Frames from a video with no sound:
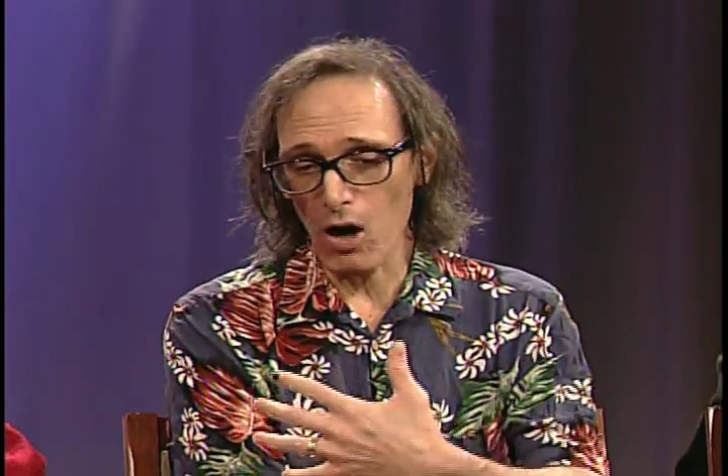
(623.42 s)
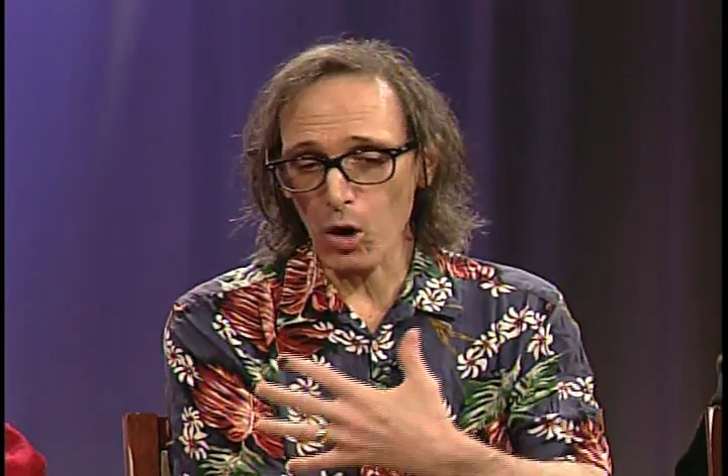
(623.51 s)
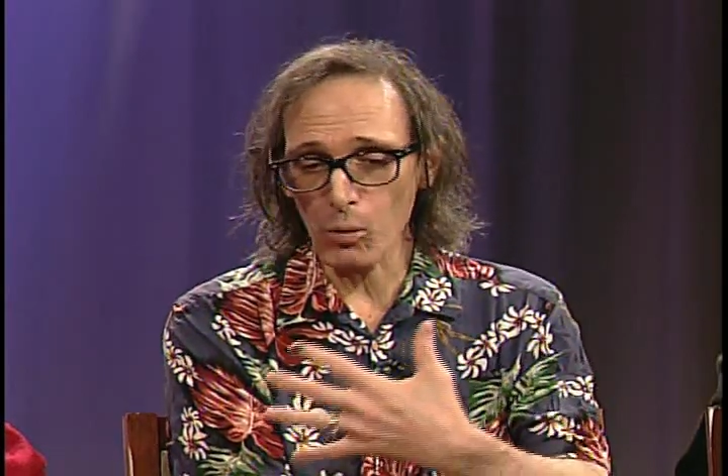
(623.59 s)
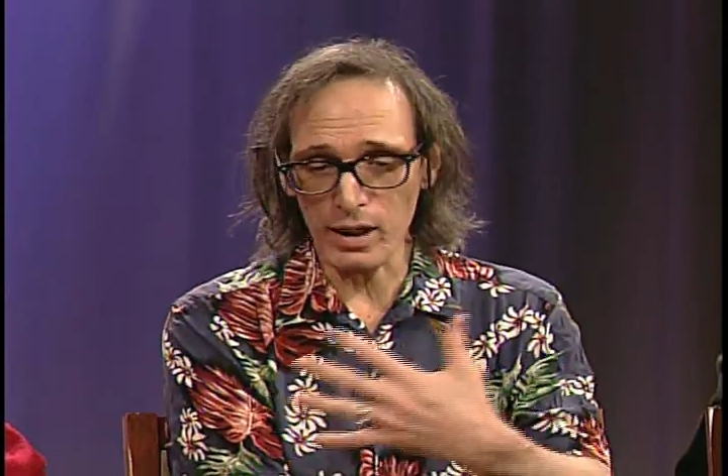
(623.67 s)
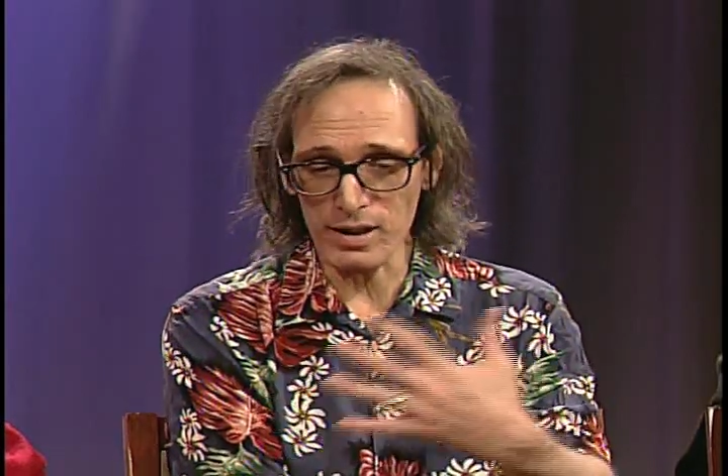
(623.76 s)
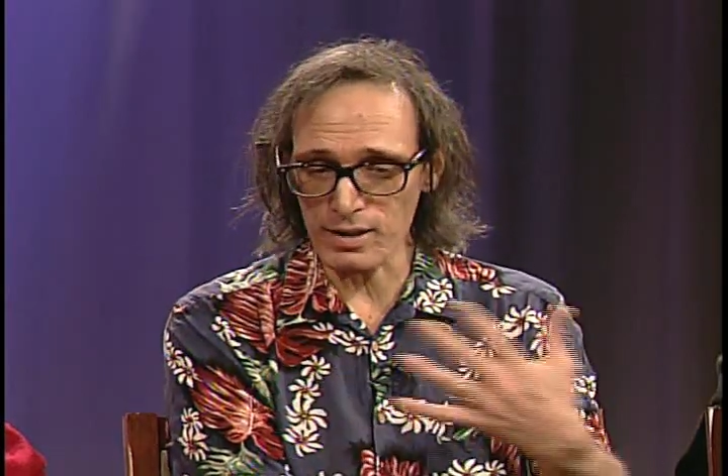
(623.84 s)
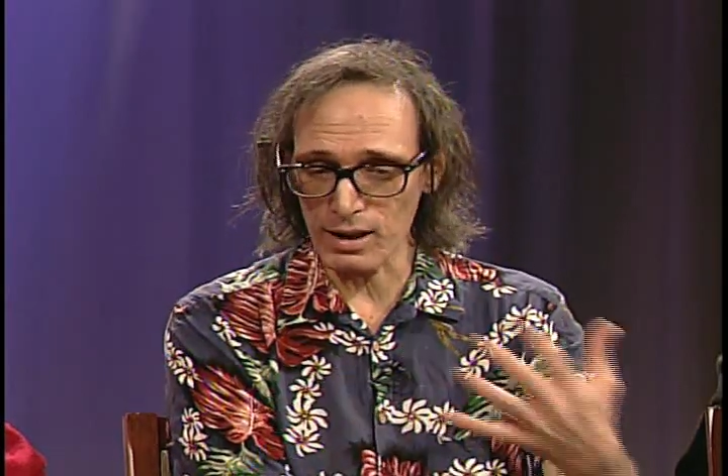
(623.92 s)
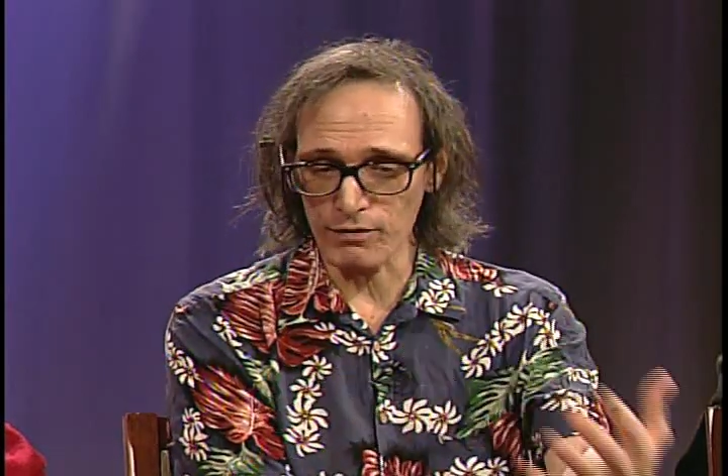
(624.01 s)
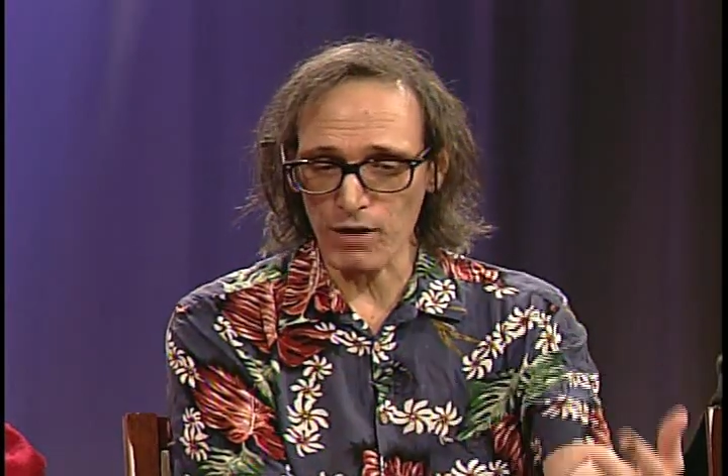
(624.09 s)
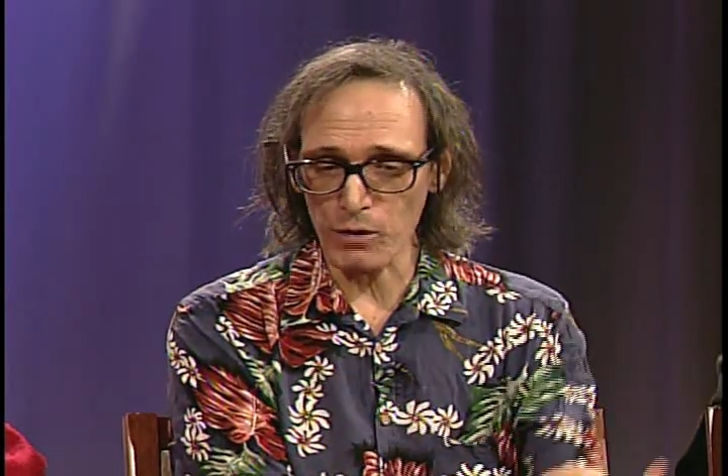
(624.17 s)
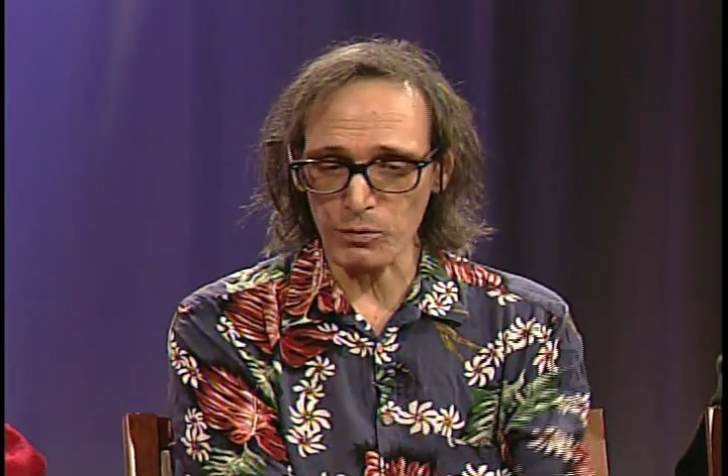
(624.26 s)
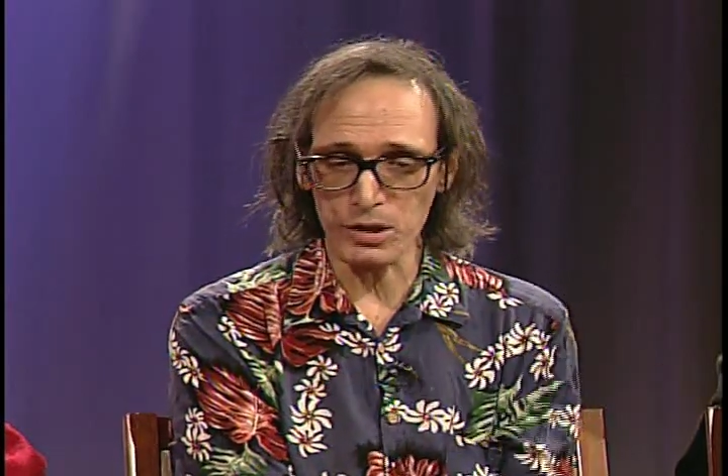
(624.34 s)
always
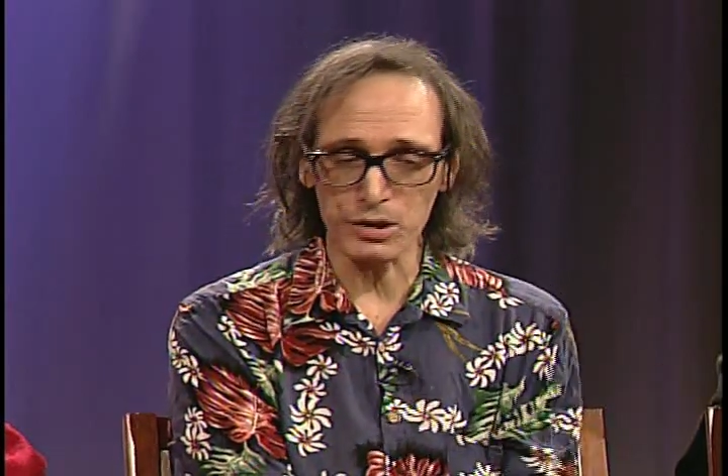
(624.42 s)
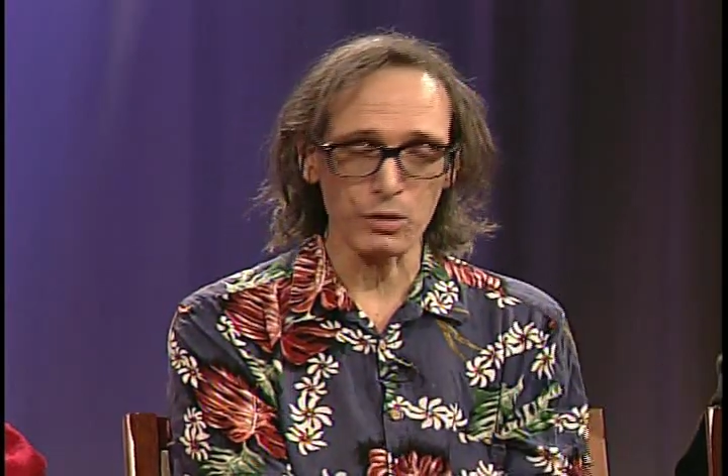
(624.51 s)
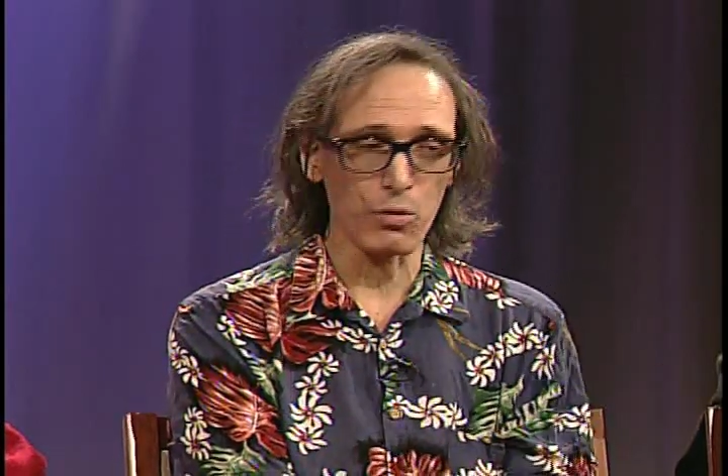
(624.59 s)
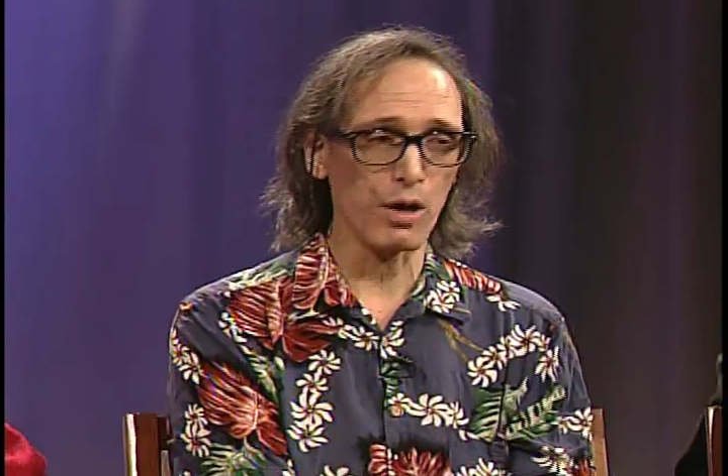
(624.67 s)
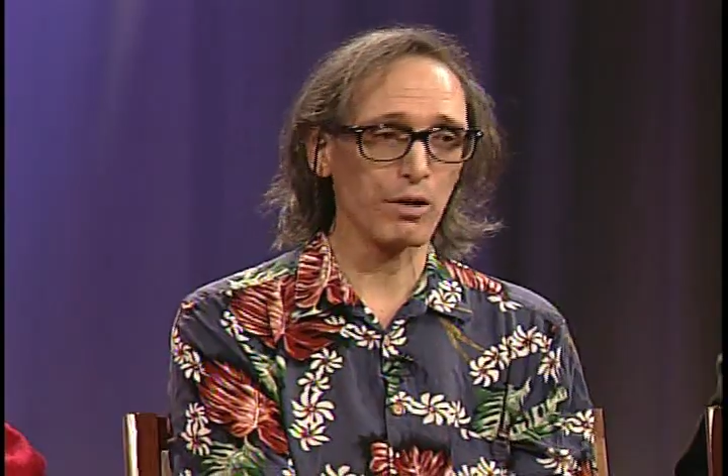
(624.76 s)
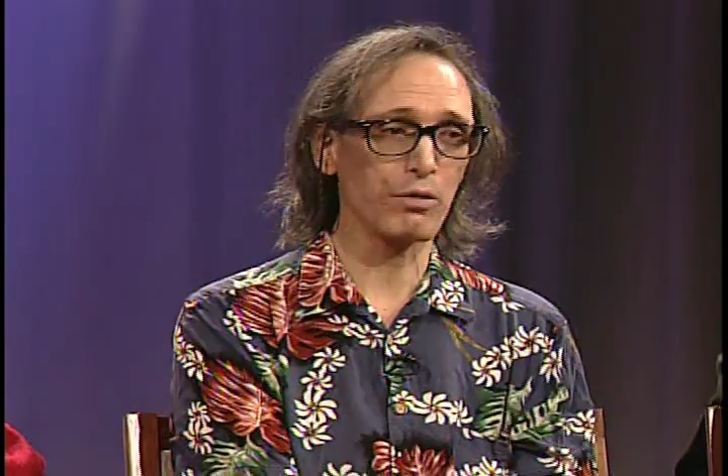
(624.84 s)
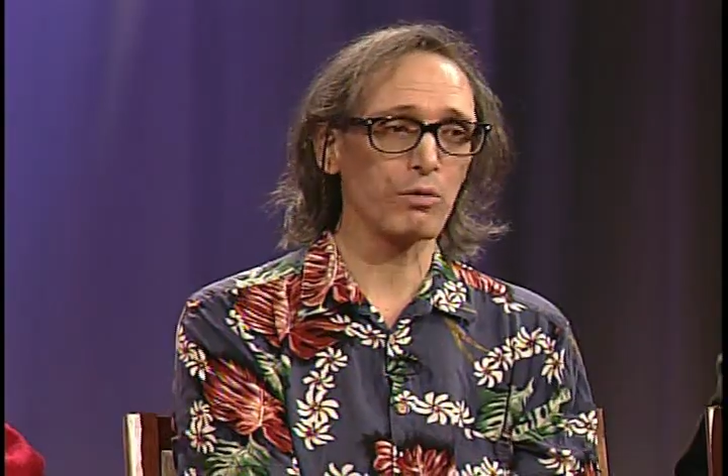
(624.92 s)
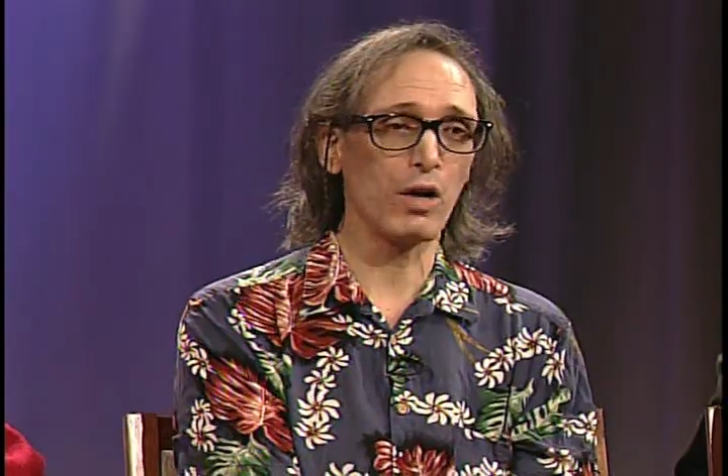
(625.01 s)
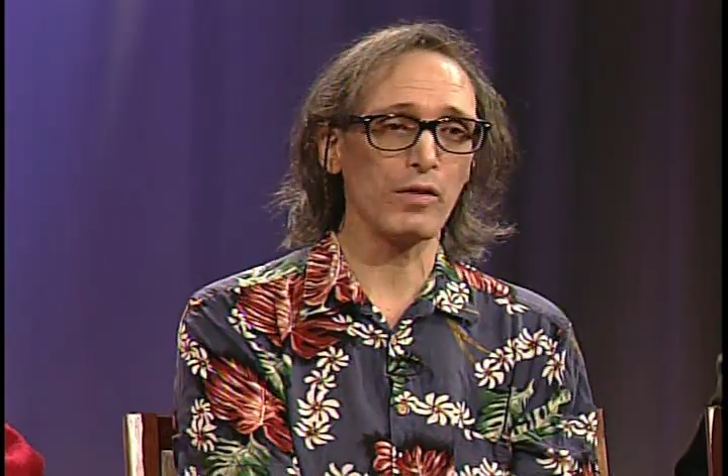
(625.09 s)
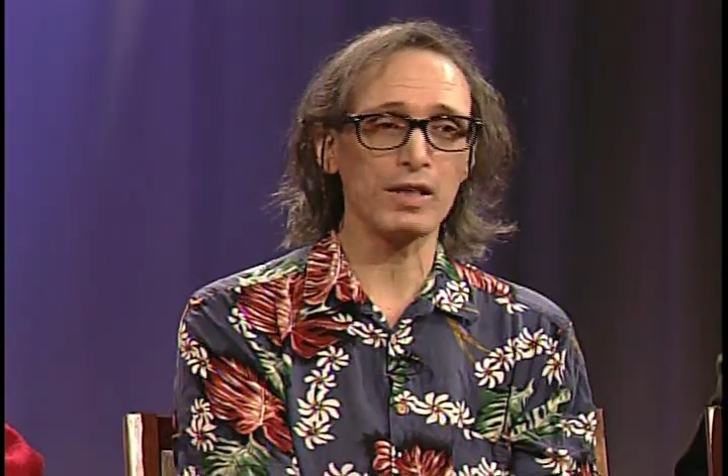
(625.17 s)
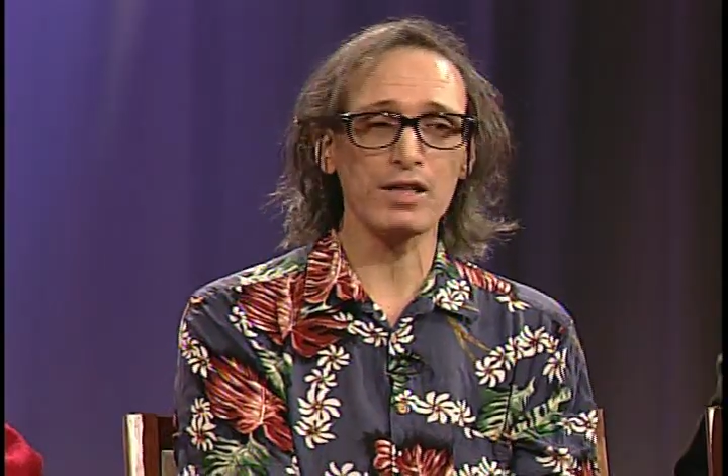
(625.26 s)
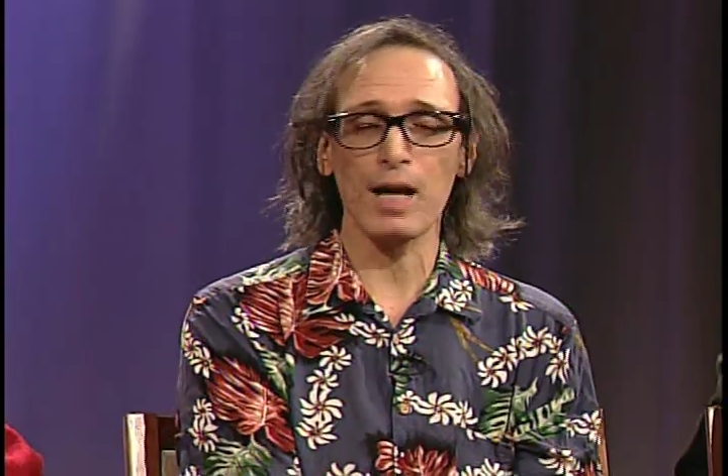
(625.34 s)
involved with Clearwater through
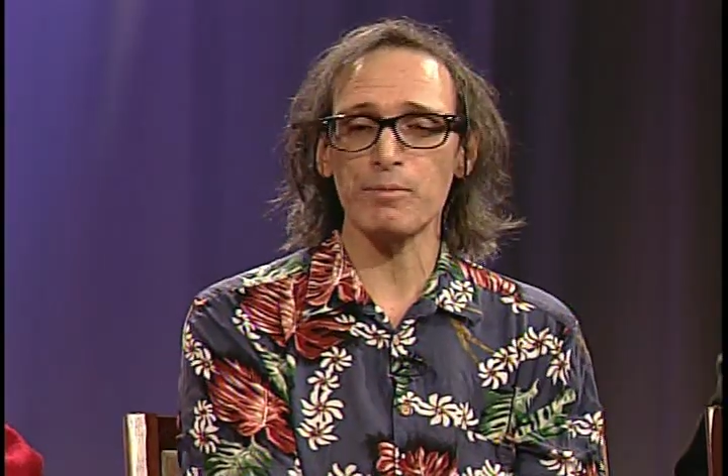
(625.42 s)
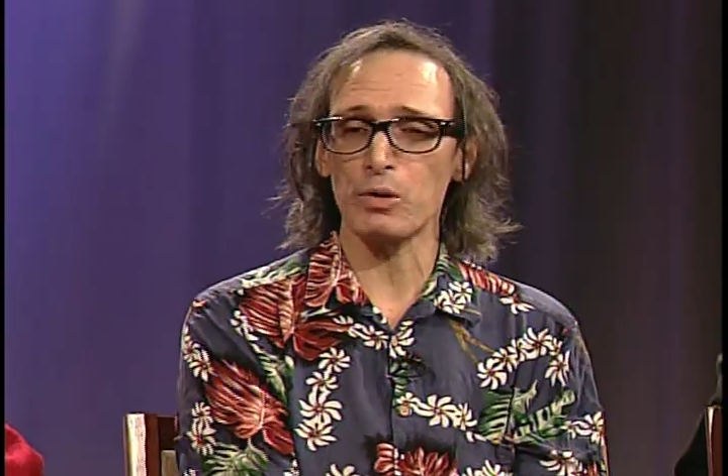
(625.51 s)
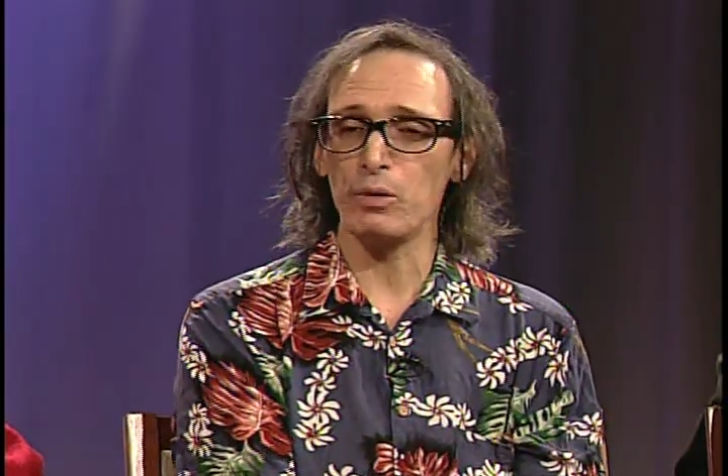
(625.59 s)
all that time.